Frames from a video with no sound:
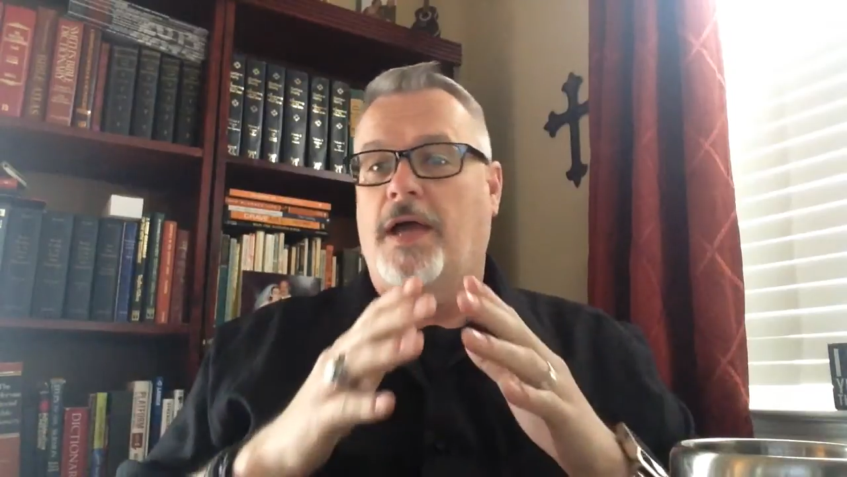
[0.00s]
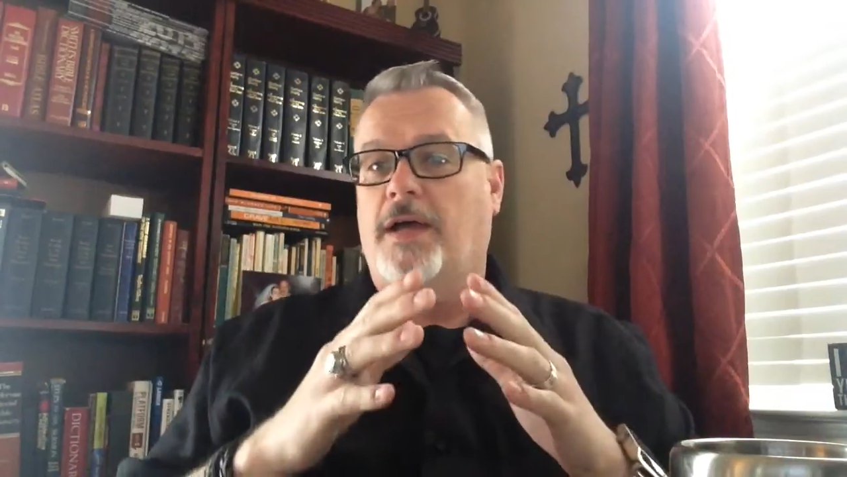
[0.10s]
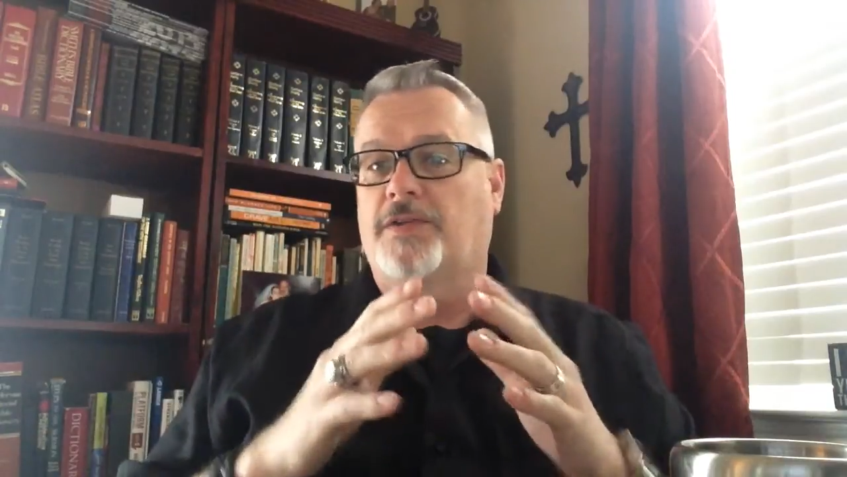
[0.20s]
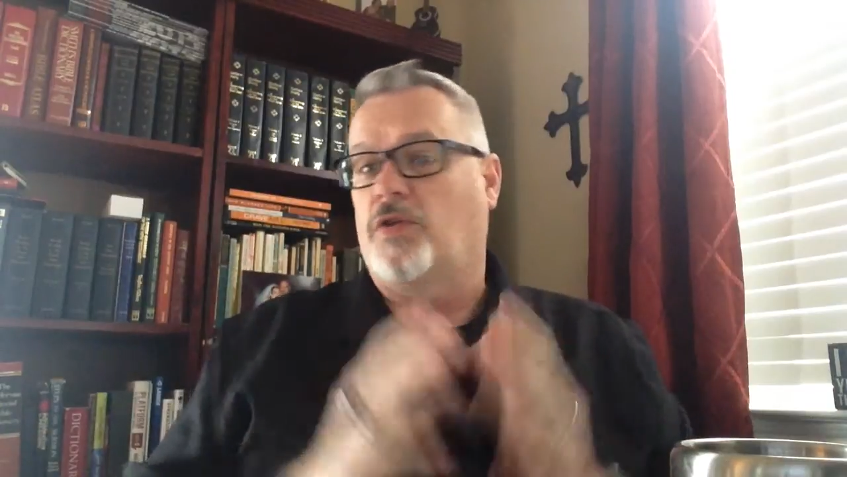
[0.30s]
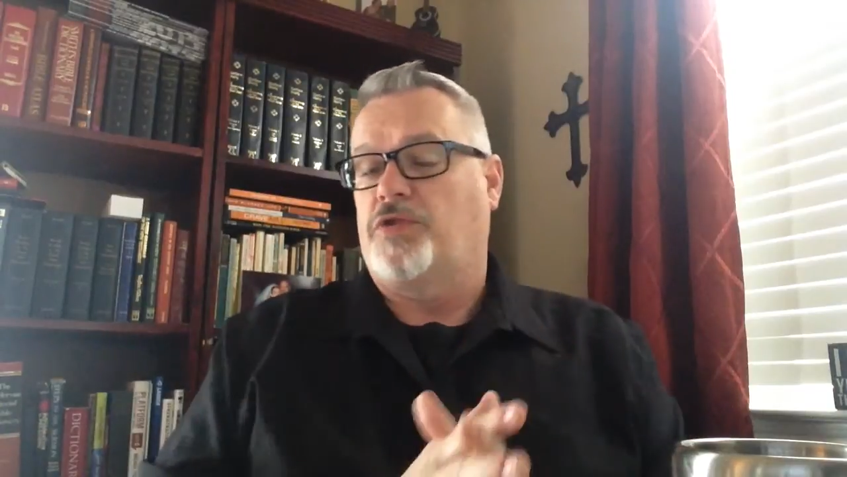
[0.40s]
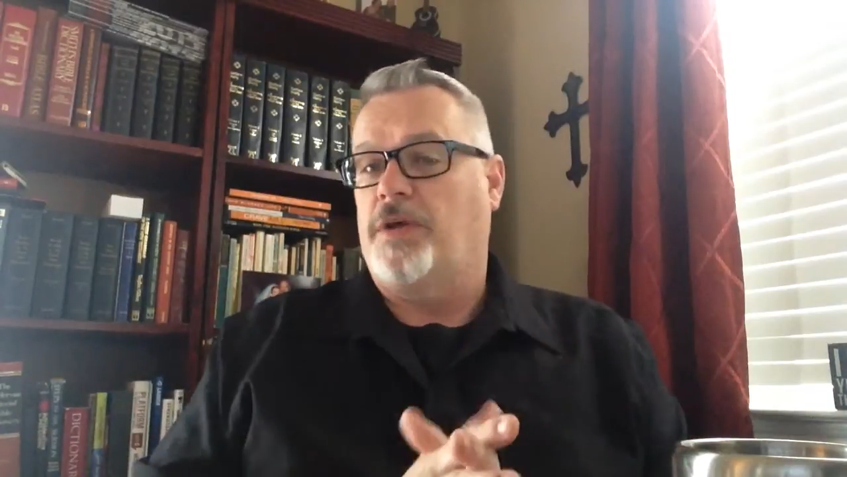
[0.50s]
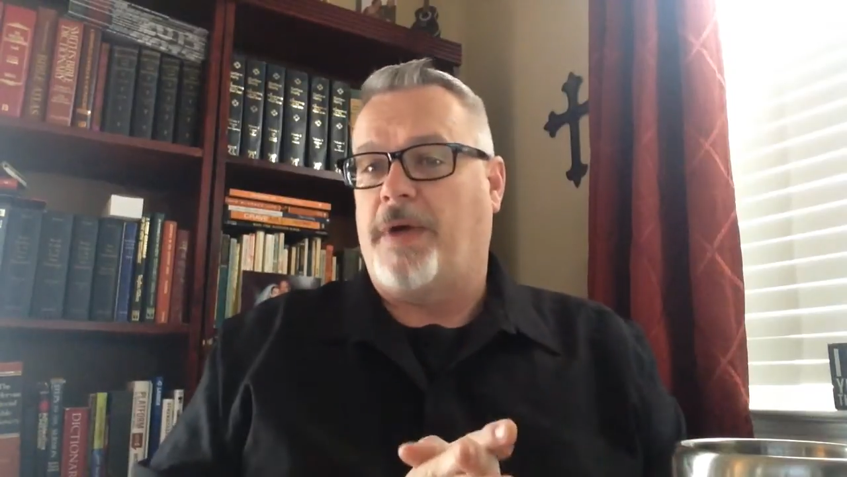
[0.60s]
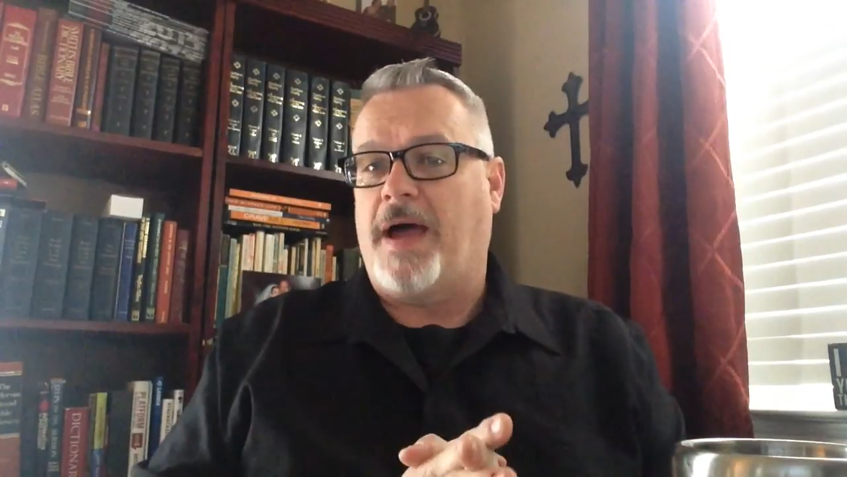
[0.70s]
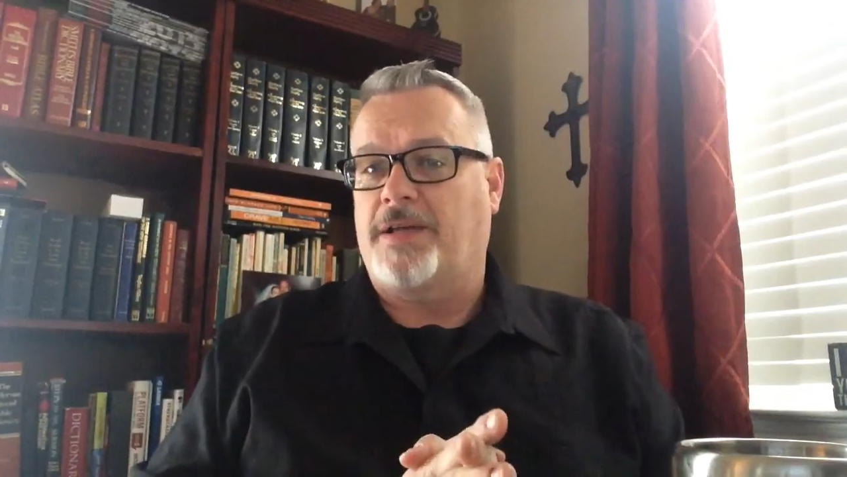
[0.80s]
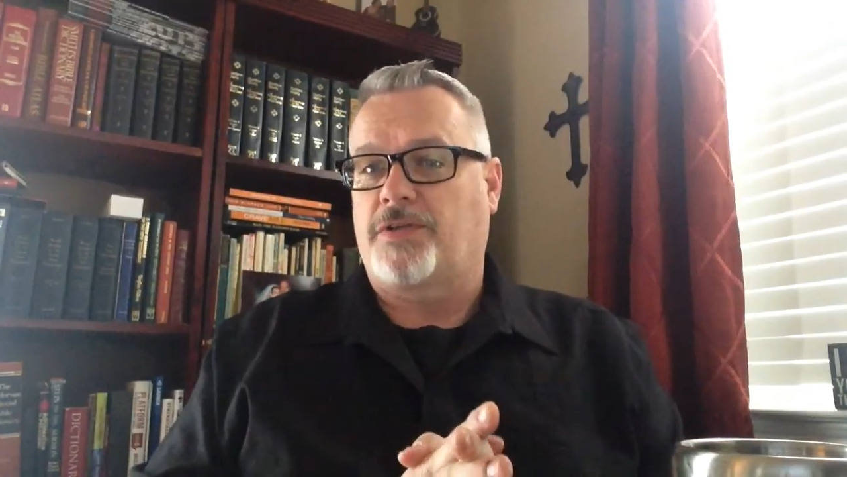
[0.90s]
Associate
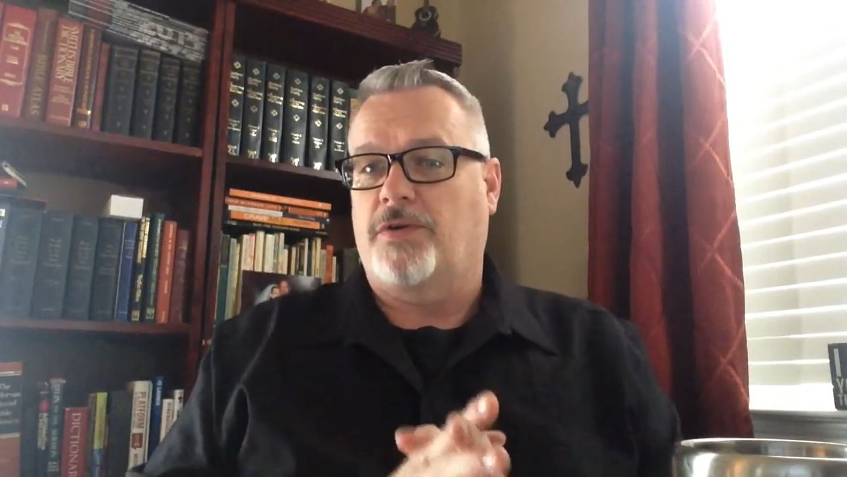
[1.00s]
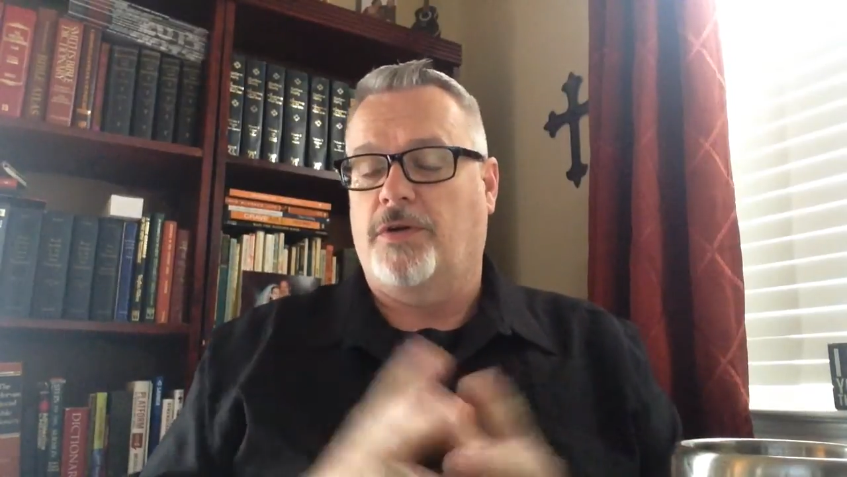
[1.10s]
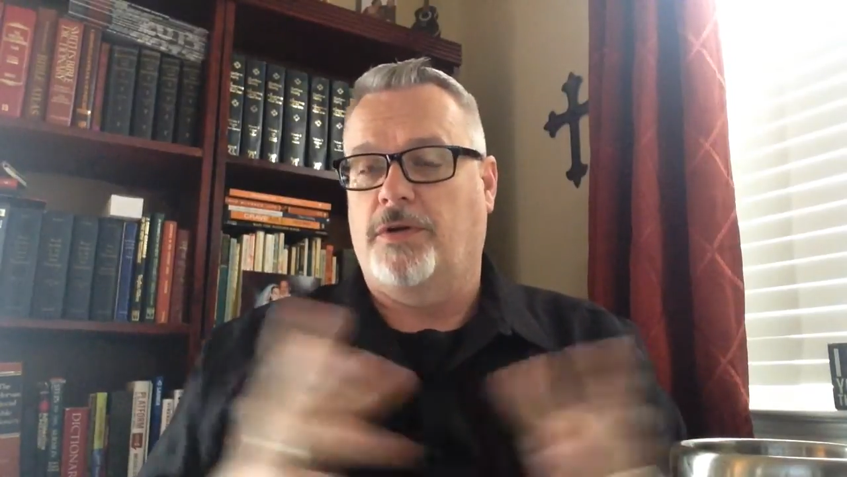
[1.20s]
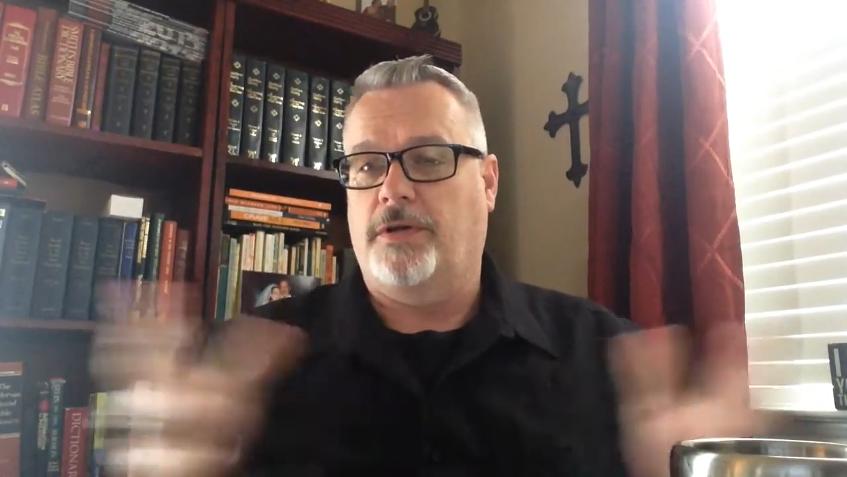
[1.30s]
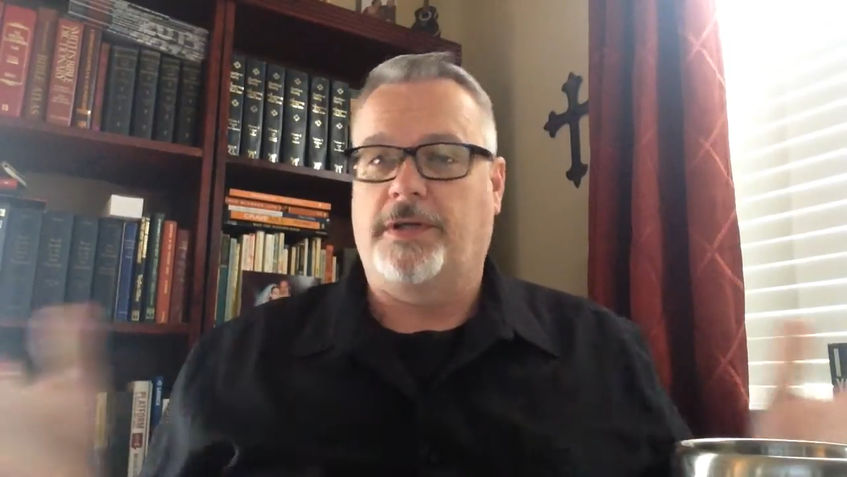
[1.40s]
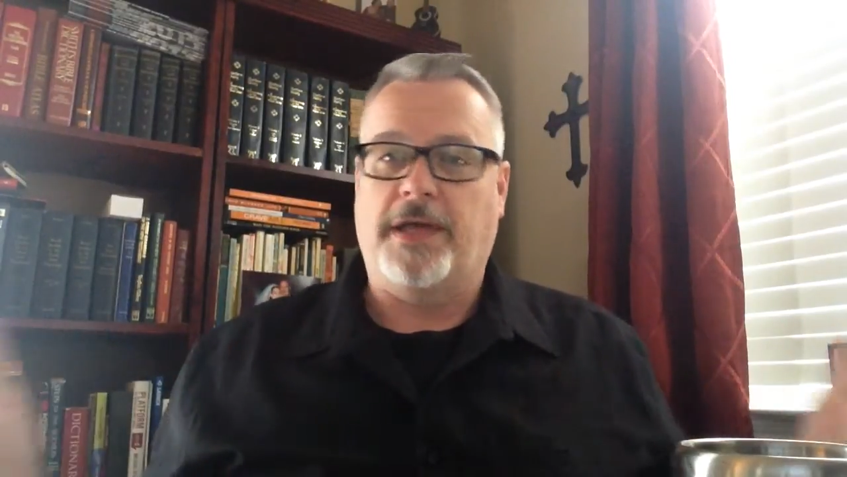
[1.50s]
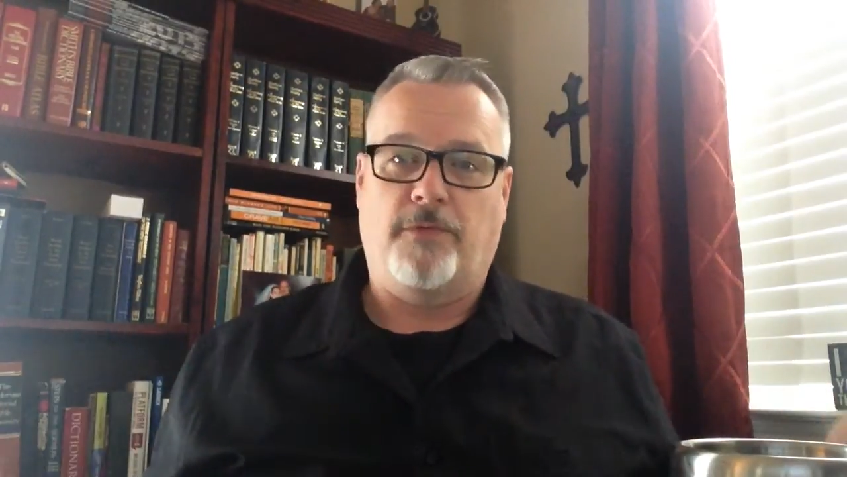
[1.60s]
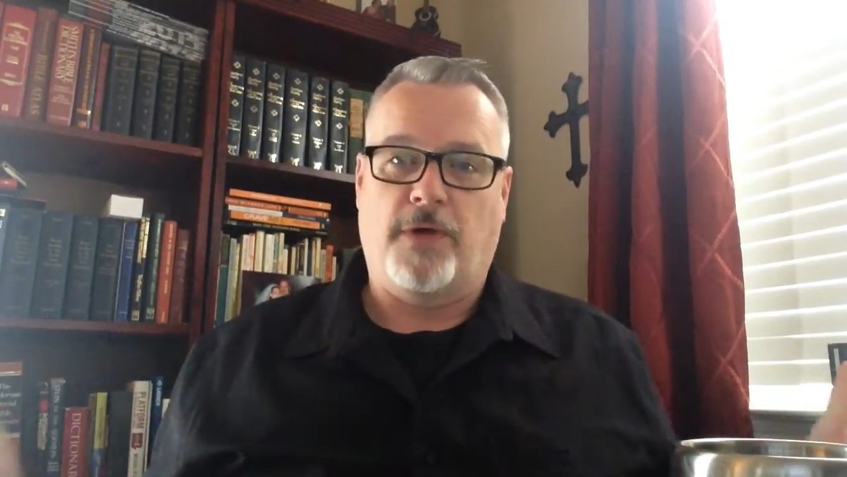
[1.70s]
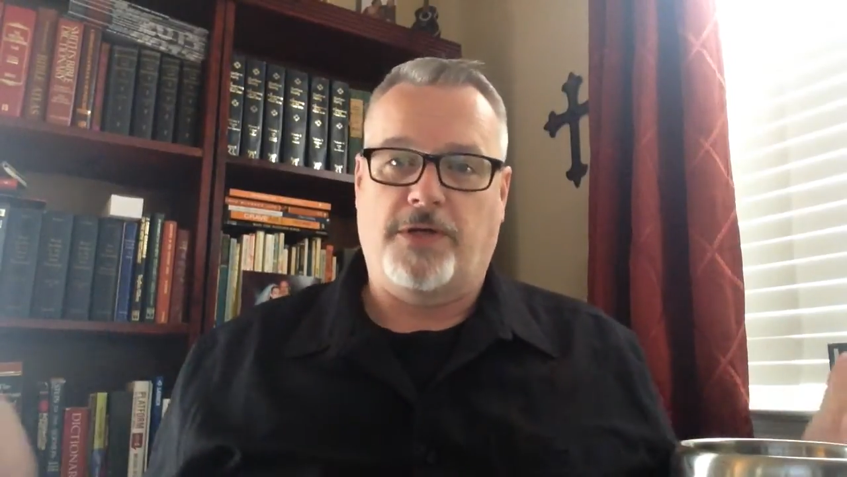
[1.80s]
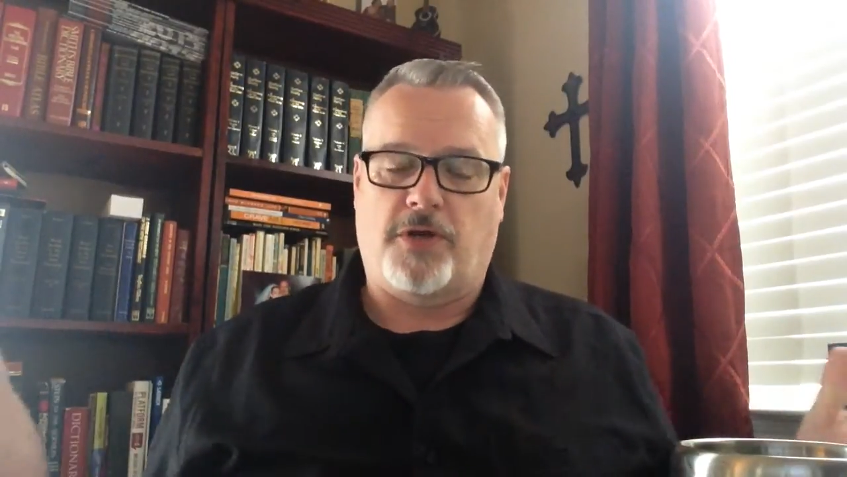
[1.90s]
Pastor,
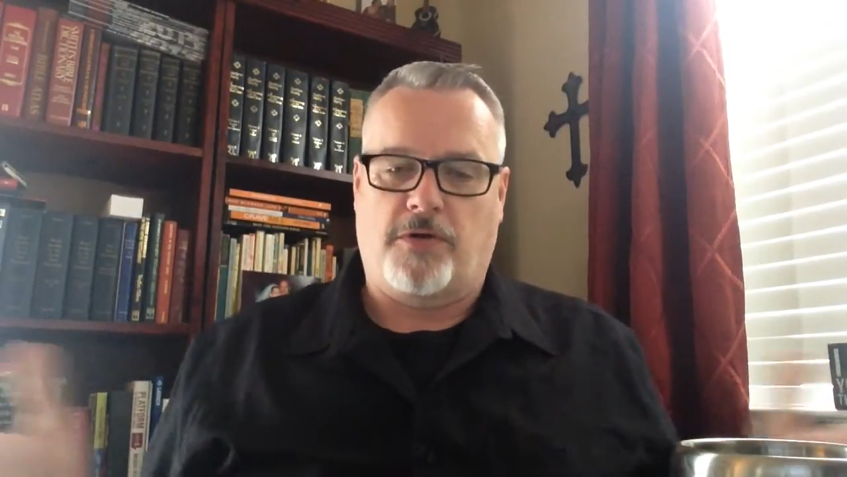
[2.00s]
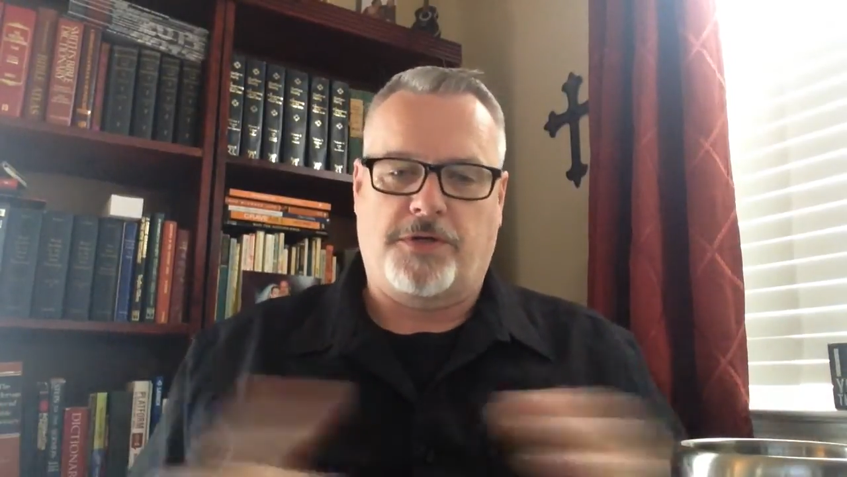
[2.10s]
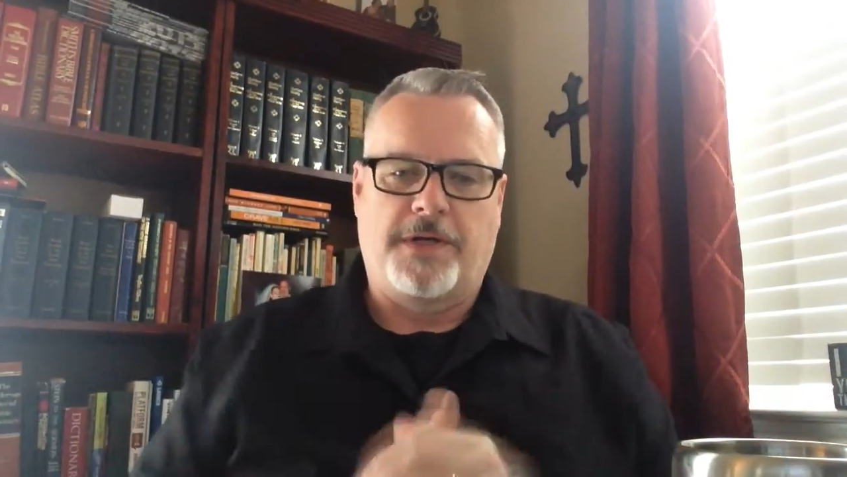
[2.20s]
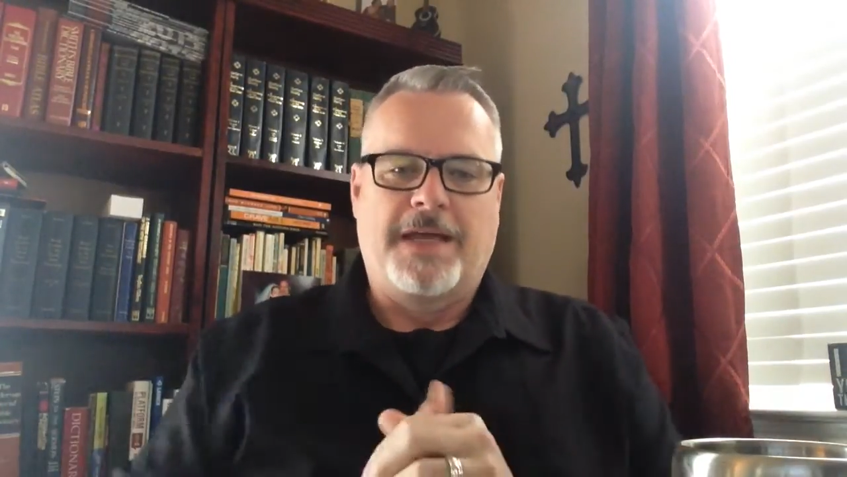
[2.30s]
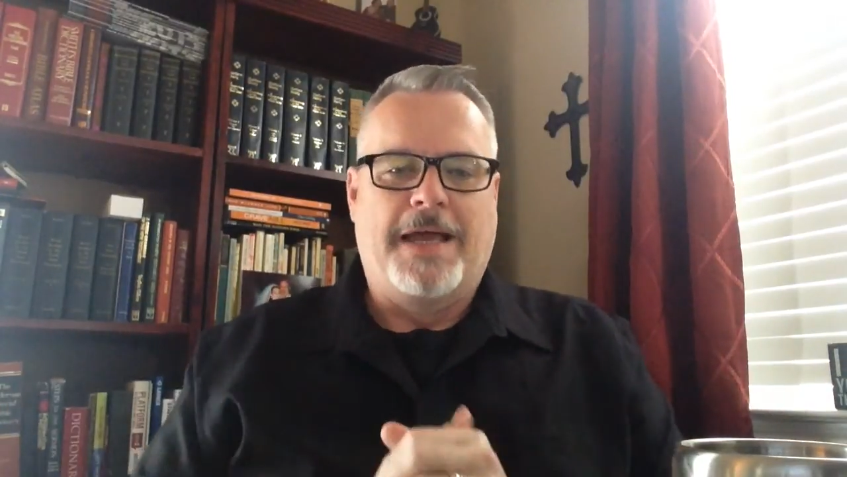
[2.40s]
Gateway Church.